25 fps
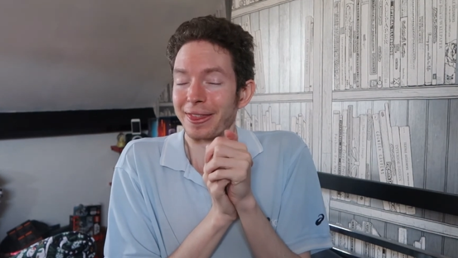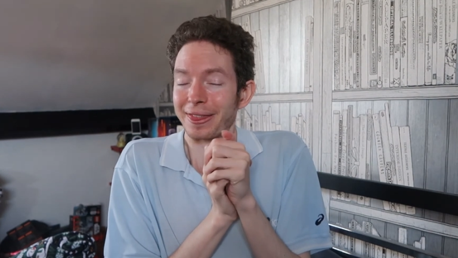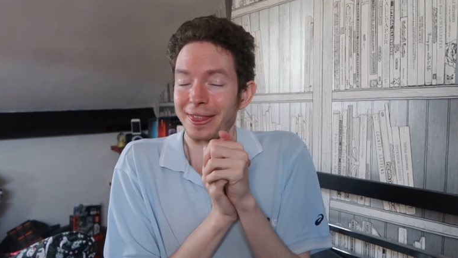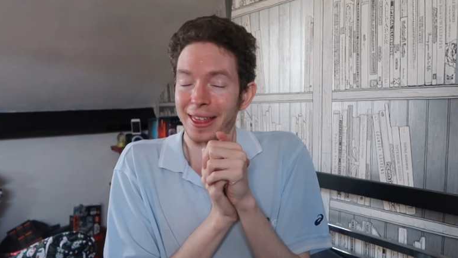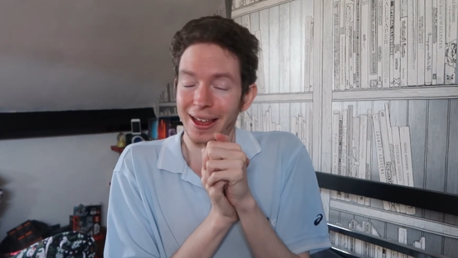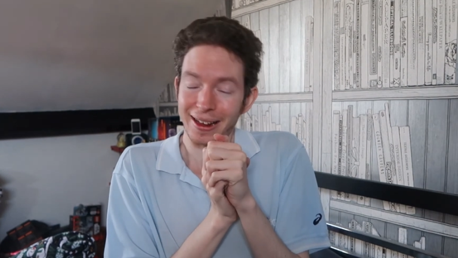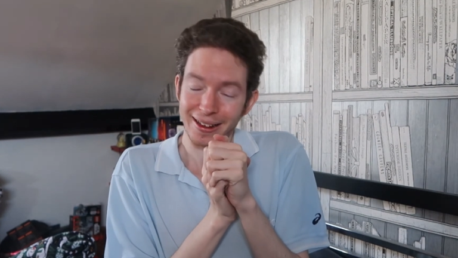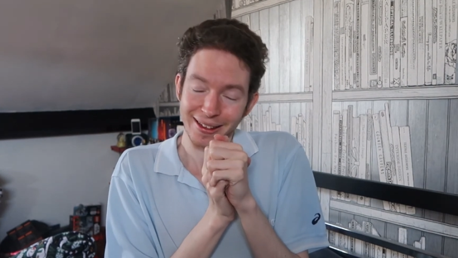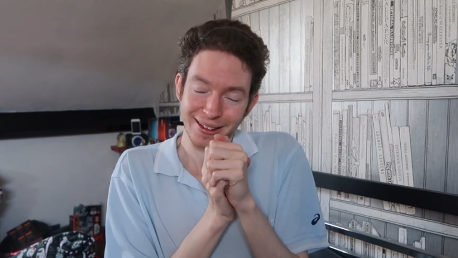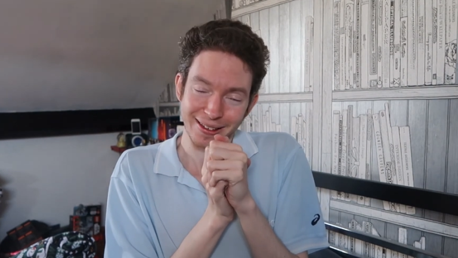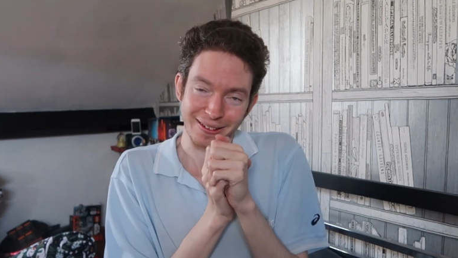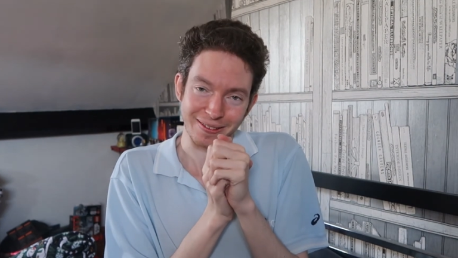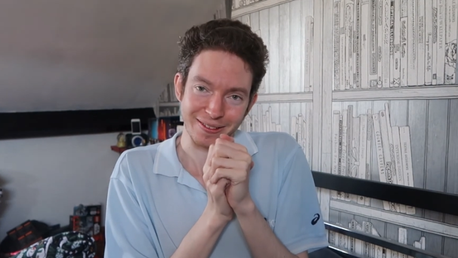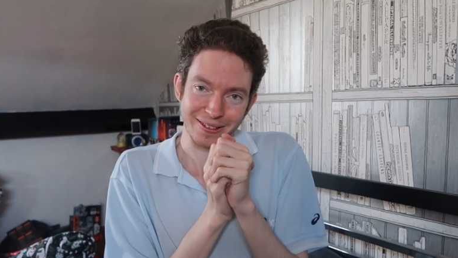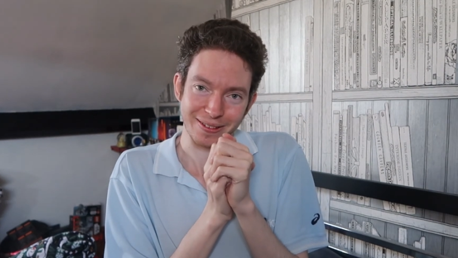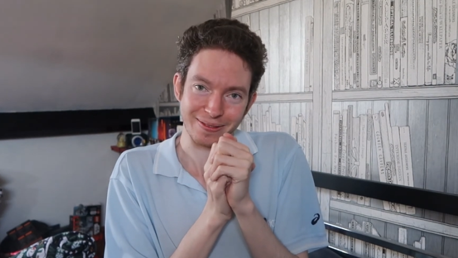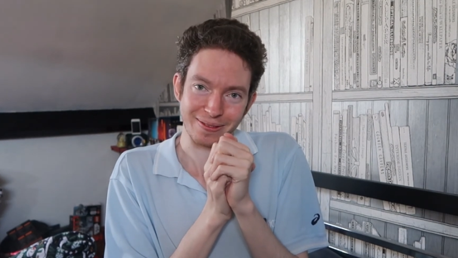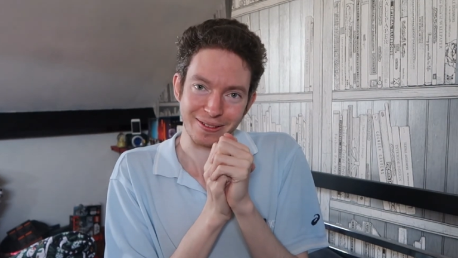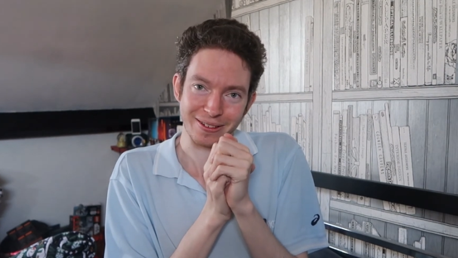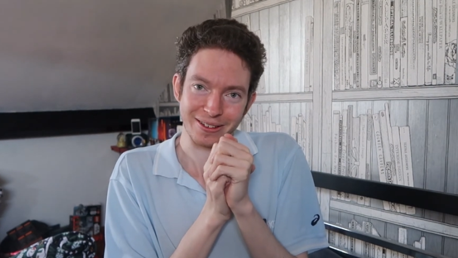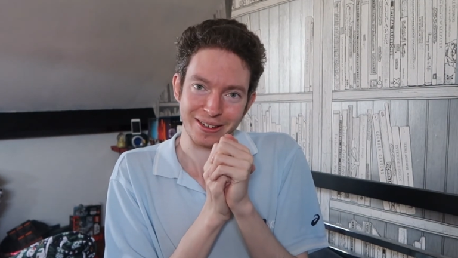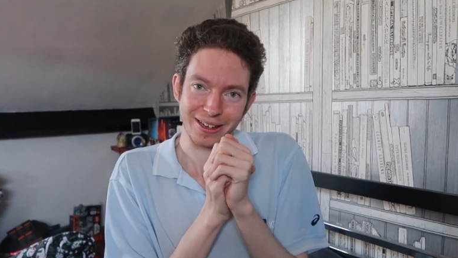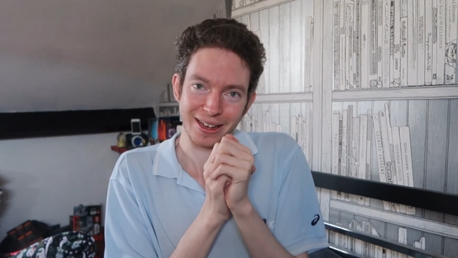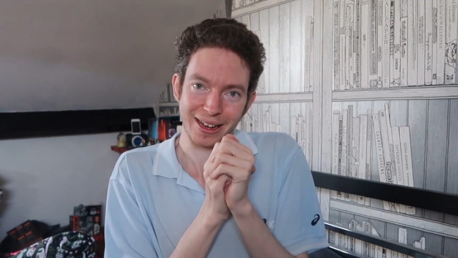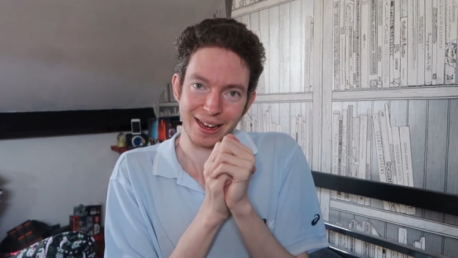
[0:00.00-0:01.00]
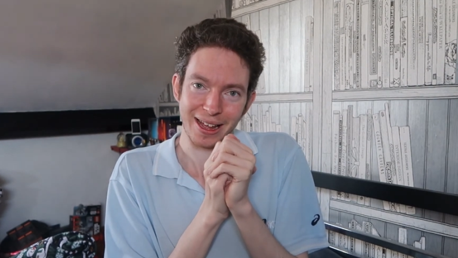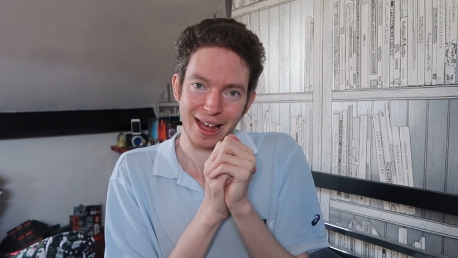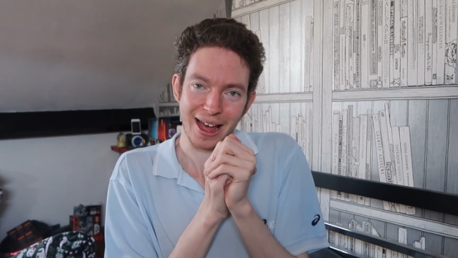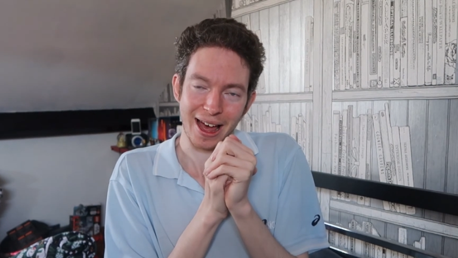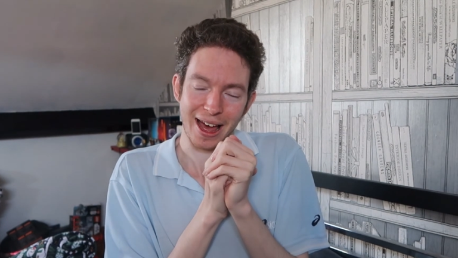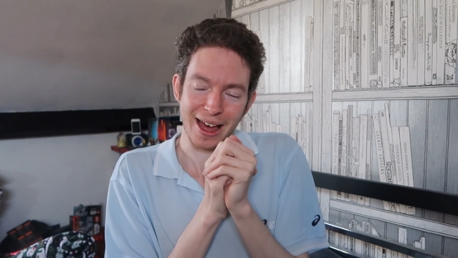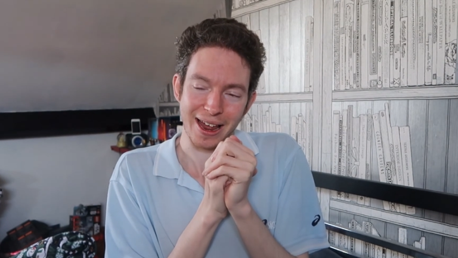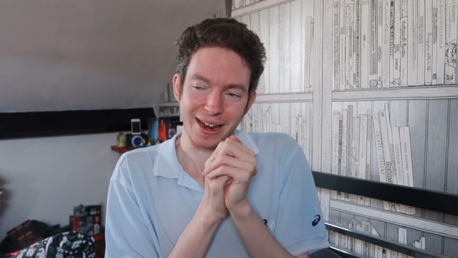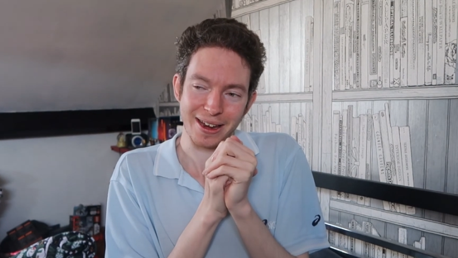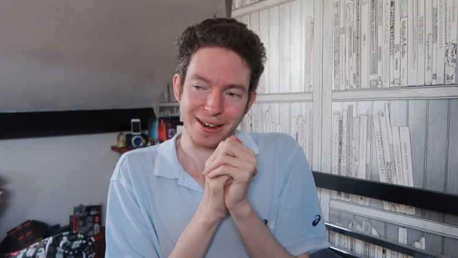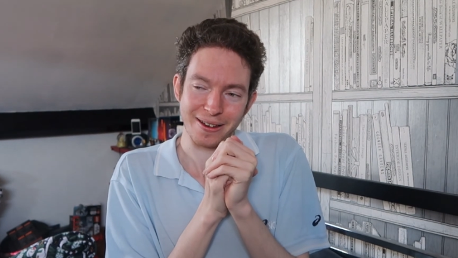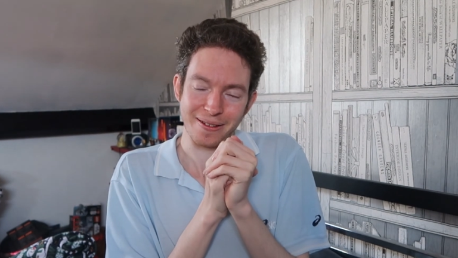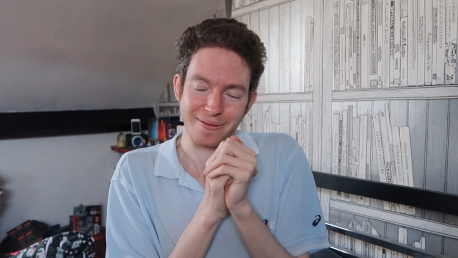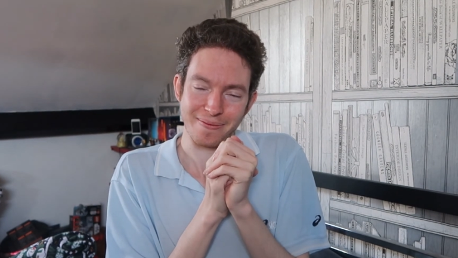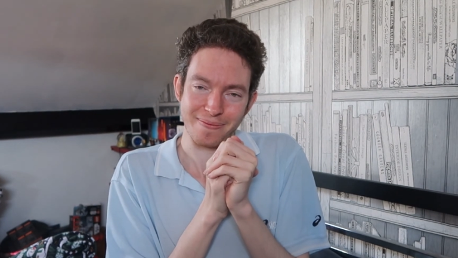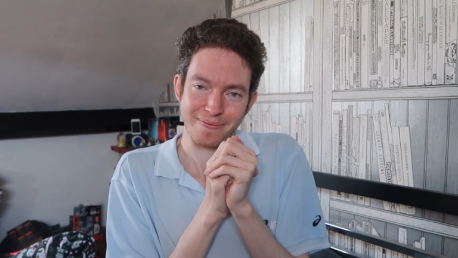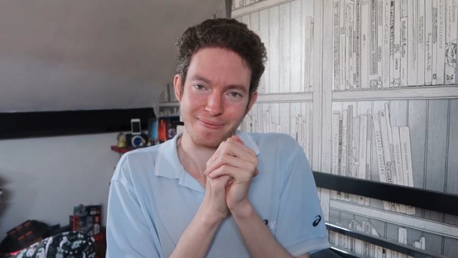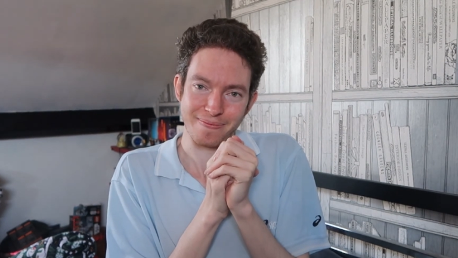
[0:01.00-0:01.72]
Thank you so much for watching, and